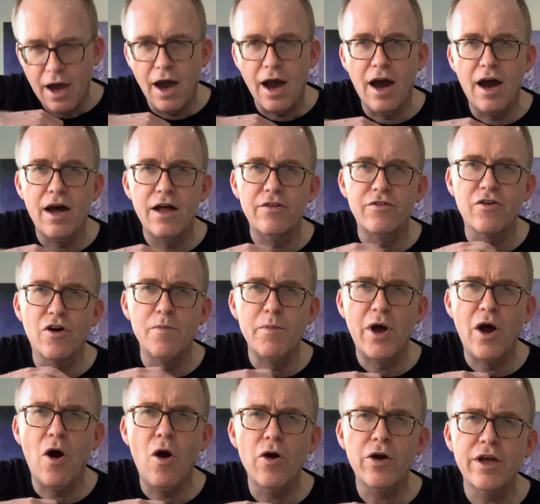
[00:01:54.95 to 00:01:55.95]
and
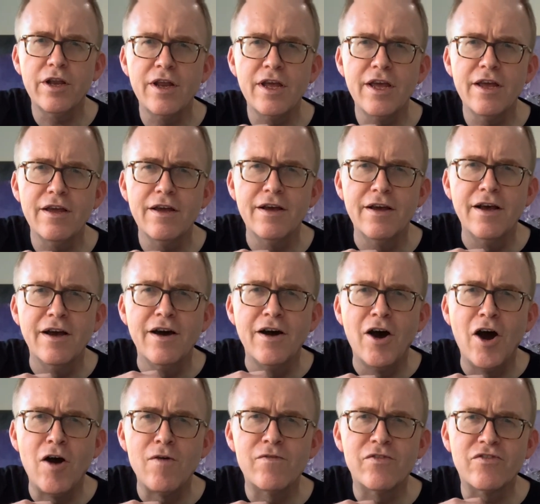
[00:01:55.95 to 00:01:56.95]
mahogany
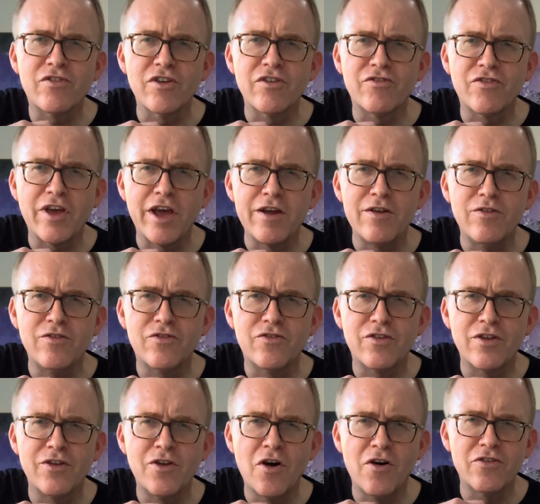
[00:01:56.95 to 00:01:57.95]
obviously
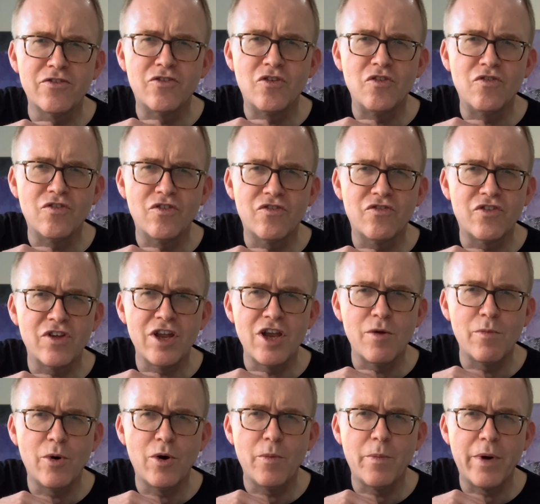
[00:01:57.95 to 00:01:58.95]
sounds not too
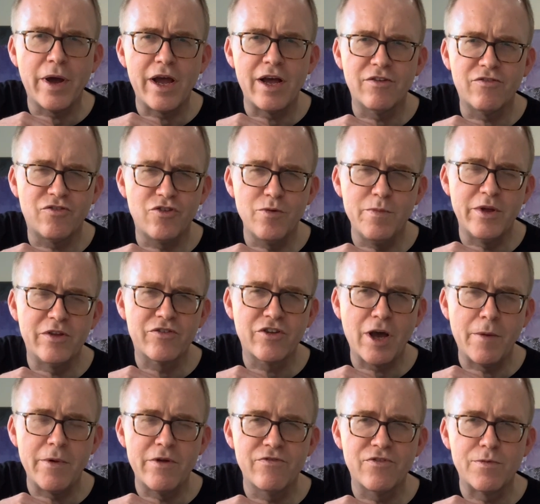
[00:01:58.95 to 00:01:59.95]
sustainable, but I assume it's
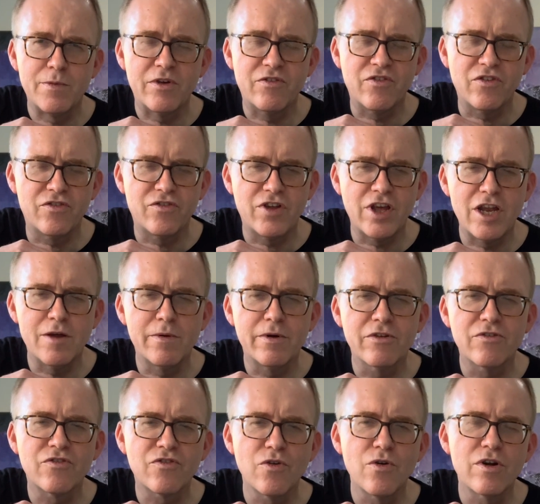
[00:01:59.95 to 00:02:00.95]
coming from a sustainable
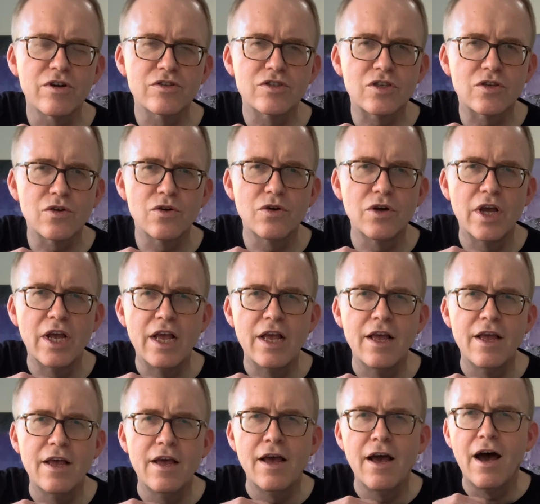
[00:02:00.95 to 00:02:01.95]
source. So
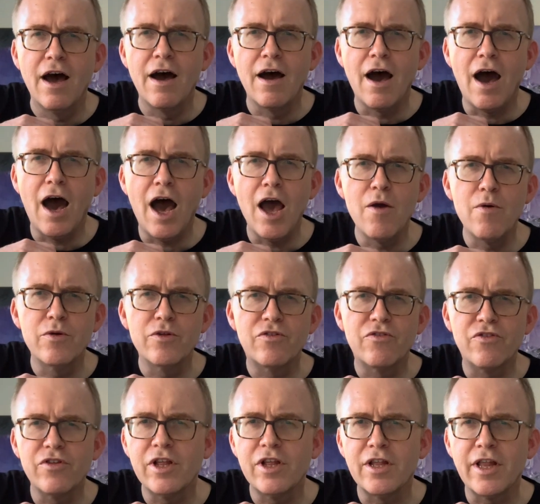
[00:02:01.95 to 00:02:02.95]
I would
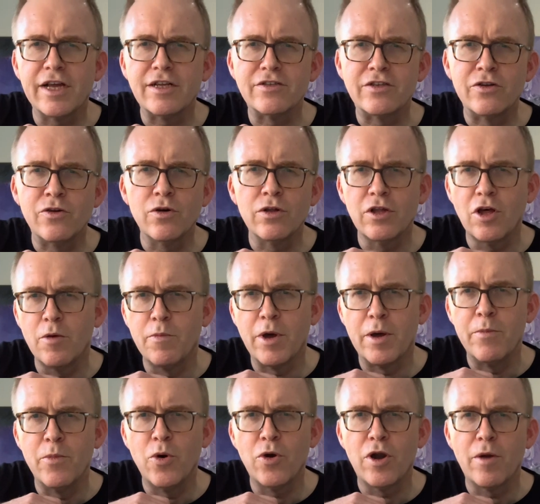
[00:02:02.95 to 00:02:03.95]
like to know a little bit
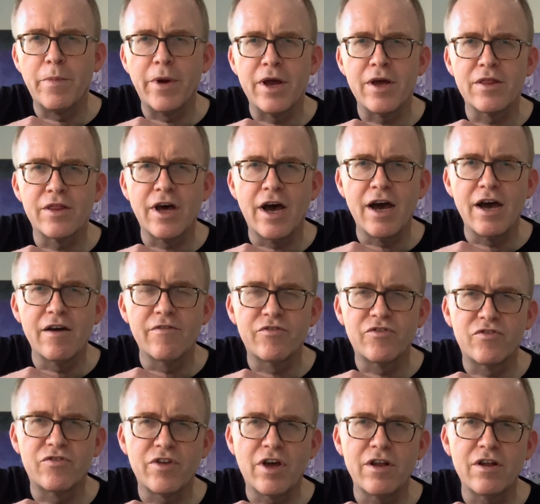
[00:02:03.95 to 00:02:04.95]
more about that. I've
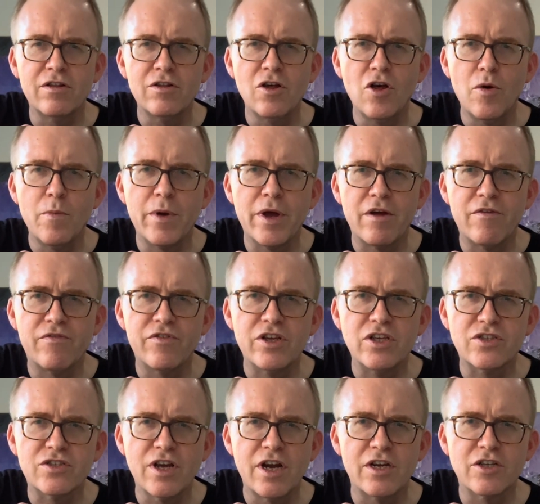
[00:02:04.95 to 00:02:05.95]
done a little bit of
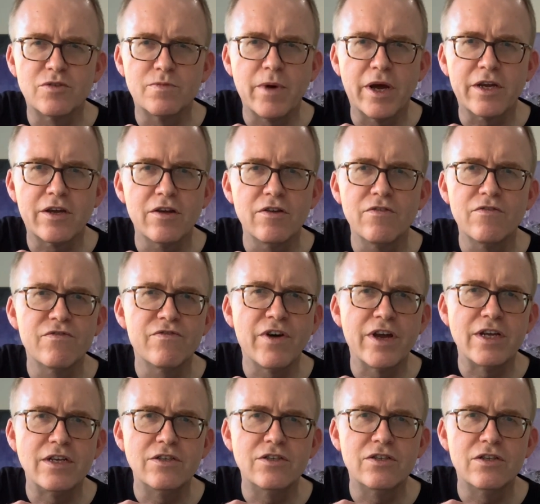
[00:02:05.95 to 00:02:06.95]
research, but I couldn't
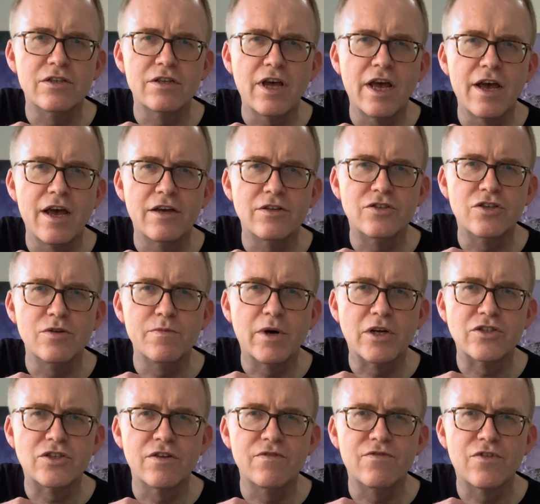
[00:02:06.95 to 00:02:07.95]
find too
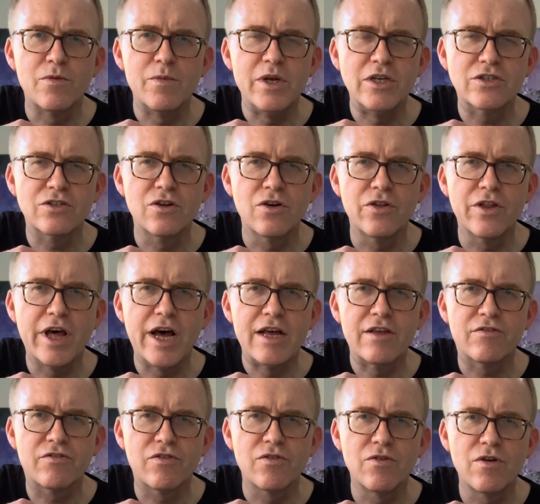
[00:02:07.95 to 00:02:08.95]
much information on that,
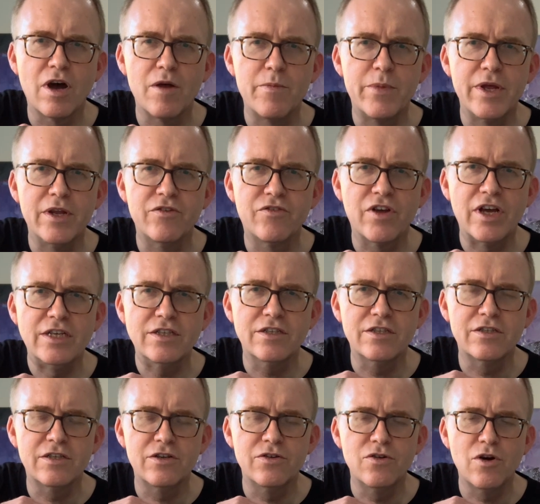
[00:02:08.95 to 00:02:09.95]
so I'd be
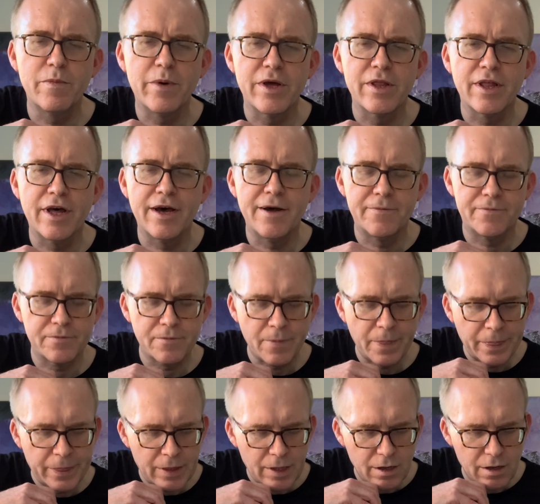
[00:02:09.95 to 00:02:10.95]
interested to know about that.
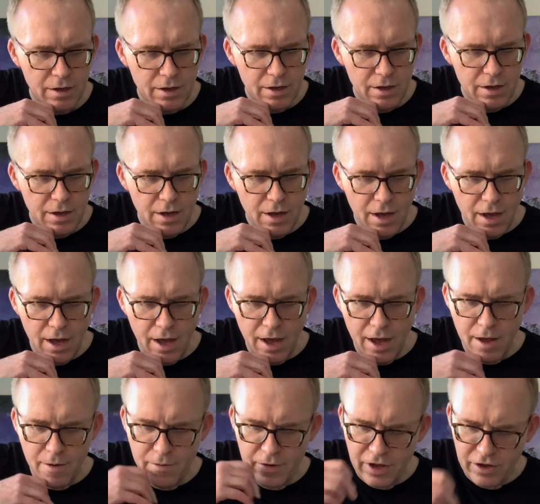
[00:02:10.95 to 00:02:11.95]

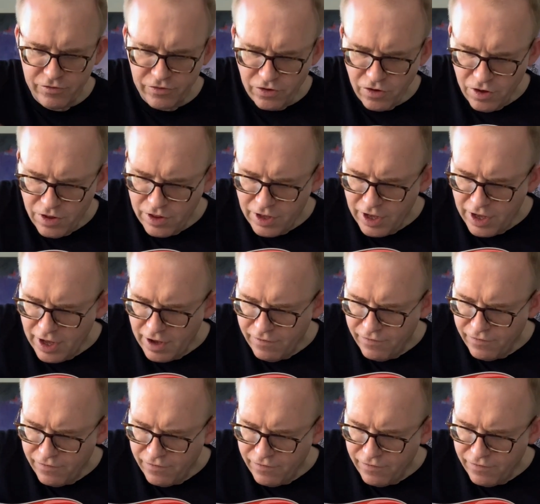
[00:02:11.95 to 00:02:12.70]
It's got the